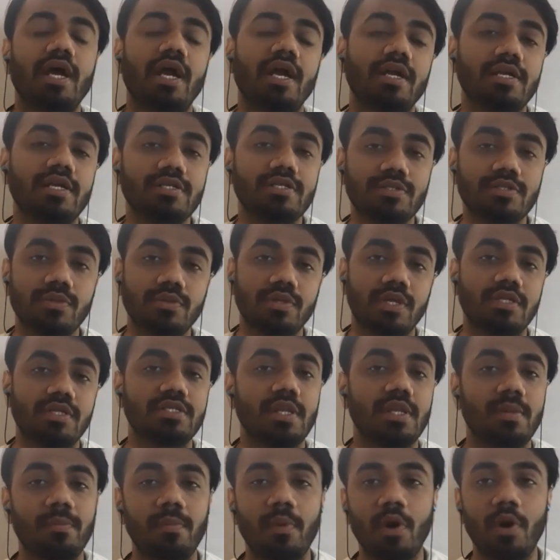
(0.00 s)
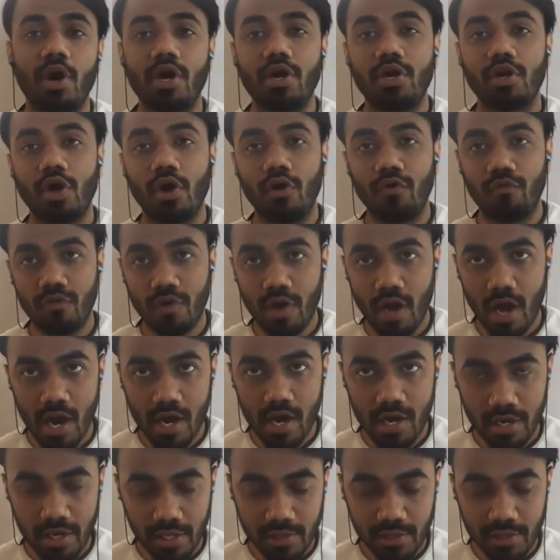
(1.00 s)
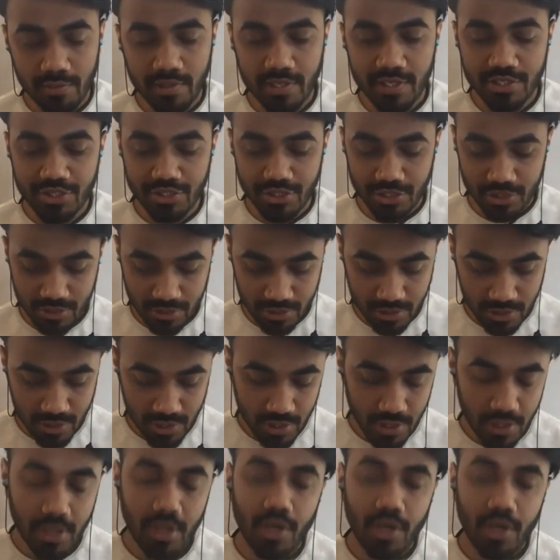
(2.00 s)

That is known as the point of articulation.